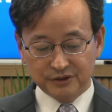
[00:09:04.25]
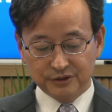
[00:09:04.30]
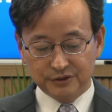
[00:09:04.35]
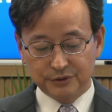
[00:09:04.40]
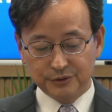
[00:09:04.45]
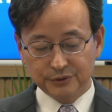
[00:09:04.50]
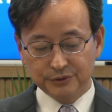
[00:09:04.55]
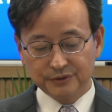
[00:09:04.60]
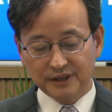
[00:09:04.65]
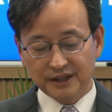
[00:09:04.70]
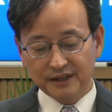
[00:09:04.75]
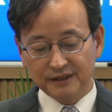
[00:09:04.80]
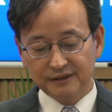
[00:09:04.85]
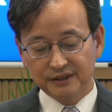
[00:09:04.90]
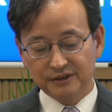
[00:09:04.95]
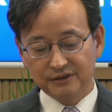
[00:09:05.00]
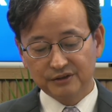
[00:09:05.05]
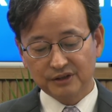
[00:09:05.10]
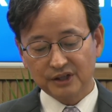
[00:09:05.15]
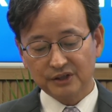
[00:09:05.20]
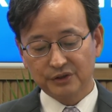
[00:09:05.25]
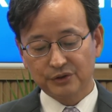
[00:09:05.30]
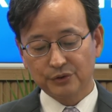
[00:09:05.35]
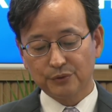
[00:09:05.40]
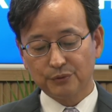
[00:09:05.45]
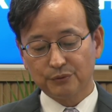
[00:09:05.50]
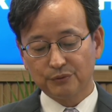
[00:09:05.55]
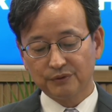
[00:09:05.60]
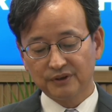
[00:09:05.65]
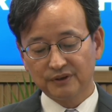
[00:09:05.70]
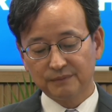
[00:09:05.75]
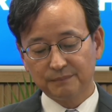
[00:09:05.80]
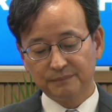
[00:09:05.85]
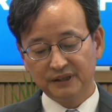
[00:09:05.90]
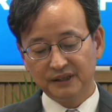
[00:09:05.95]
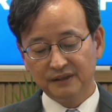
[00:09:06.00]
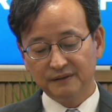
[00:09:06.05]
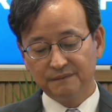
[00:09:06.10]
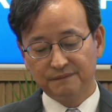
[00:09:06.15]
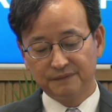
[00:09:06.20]
this two-day discussion will
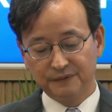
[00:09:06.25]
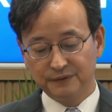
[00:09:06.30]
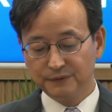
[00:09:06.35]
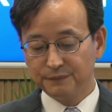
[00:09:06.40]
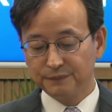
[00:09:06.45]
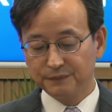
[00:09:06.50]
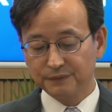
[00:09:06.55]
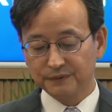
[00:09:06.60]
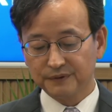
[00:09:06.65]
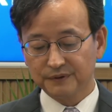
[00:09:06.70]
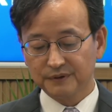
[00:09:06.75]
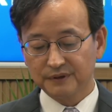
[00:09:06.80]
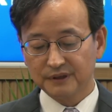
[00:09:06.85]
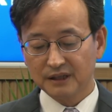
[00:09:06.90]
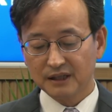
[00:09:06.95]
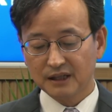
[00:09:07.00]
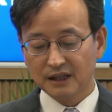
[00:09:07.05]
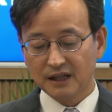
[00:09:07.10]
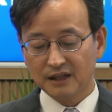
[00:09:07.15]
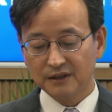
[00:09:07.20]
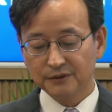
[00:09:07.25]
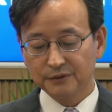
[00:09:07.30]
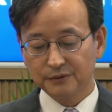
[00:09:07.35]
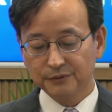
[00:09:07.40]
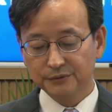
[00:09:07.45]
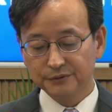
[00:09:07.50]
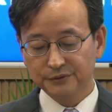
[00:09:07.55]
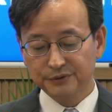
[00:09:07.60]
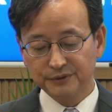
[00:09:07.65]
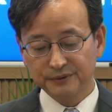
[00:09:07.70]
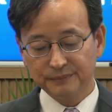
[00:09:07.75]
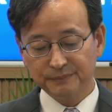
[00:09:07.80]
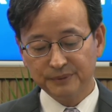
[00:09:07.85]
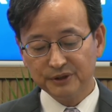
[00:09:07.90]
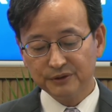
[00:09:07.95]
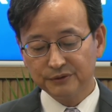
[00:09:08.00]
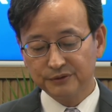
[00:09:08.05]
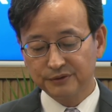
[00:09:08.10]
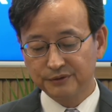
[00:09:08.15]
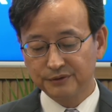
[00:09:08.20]
be fruitful and
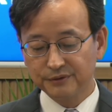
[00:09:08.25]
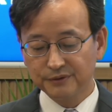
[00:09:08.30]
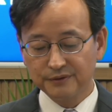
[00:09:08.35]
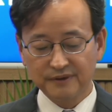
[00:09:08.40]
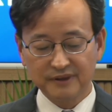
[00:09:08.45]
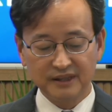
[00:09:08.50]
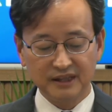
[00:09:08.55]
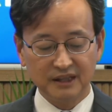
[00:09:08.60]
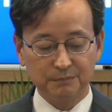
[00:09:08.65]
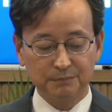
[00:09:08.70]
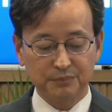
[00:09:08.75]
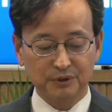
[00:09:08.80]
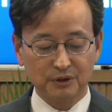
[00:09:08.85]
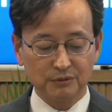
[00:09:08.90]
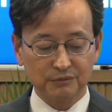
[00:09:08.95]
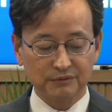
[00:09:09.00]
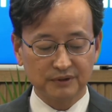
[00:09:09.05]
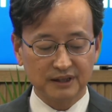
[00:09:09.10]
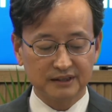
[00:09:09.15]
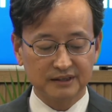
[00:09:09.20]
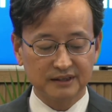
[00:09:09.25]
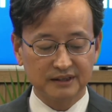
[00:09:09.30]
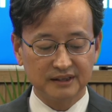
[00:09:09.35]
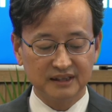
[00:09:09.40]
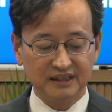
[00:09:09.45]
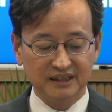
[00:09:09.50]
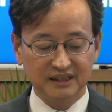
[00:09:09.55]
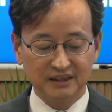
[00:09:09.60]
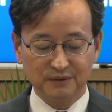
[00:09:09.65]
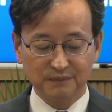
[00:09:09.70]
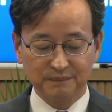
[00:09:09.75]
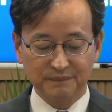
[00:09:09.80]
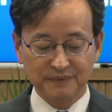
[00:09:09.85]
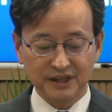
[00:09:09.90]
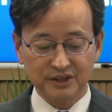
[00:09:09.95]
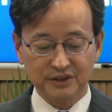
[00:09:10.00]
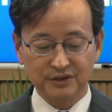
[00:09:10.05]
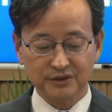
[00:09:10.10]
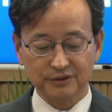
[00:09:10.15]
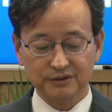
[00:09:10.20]
contribute to the progress in
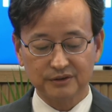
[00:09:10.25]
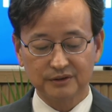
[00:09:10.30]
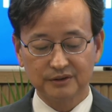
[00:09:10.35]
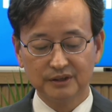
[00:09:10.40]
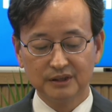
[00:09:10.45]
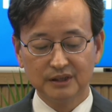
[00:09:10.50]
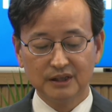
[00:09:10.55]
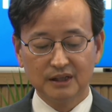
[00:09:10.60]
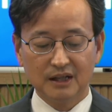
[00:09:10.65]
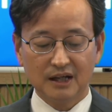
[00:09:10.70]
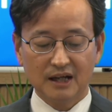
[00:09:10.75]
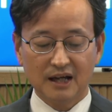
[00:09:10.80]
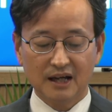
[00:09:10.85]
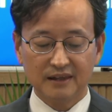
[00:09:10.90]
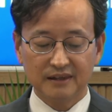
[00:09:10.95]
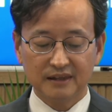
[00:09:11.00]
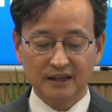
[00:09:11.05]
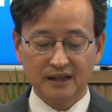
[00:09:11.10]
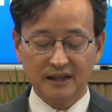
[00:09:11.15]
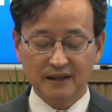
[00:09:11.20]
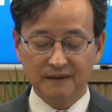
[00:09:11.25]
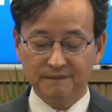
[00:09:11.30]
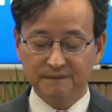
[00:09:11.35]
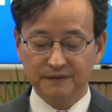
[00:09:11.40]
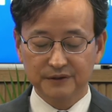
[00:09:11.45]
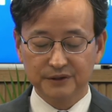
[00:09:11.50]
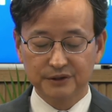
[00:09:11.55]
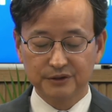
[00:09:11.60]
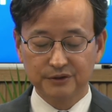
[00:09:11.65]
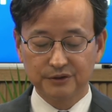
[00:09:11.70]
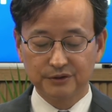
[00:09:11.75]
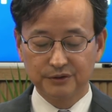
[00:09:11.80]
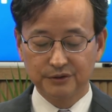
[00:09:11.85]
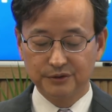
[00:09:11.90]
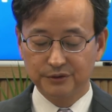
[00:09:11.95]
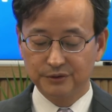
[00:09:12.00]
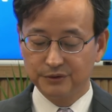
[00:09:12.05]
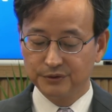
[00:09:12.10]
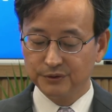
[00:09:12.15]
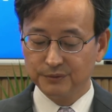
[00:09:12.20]
innovation and the efforts
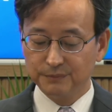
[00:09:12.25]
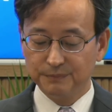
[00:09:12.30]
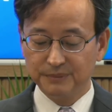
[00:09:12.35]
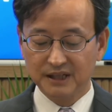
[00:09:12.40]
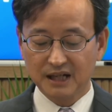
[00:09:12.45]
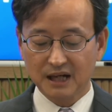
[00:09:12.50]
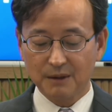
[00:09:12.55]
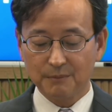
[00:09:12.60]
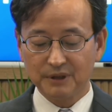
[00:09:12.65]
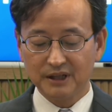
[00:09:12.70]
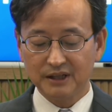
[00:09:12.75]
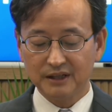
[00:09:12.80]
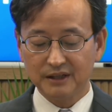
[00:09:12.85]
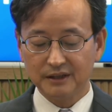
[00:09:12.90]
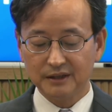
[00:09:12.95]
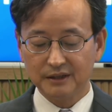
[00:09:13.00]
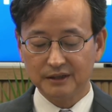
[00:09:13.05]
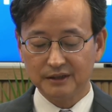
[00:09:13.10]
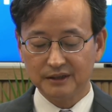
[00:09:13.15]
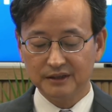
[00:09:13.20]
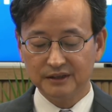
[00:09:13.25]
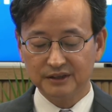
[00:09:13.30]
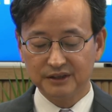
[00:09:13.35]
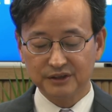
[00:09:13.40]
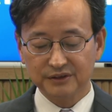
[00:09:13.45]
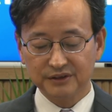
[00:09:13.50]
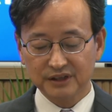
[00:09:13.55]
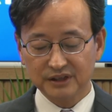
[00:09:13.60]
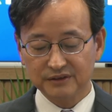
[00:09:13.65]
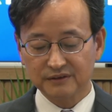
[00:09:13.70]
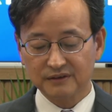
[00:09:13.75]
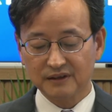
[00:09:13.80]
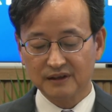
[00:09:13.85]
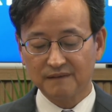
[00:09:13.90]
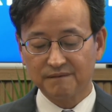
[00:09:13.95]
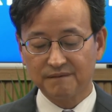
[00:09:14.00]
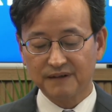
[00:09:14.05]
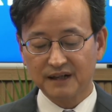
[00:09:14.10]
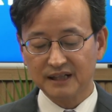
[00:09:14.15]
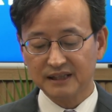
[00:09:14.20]
to become an
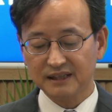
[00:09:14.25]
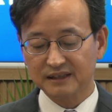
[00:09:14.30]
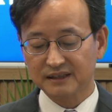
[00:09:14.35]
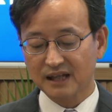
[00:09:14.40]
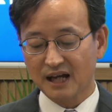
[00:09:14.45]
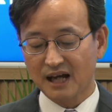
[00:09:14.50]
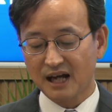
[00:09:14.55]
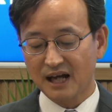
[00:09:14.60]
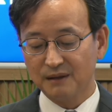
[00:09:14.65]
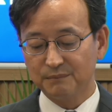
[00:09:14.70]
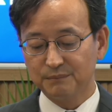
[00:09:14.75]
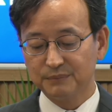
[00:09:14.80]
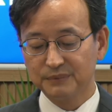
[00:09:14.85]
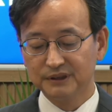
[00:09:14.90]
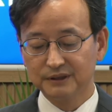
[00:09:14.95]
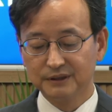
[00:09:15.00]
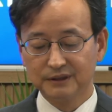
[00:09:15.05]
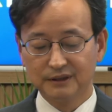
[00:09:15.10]
international finance hub.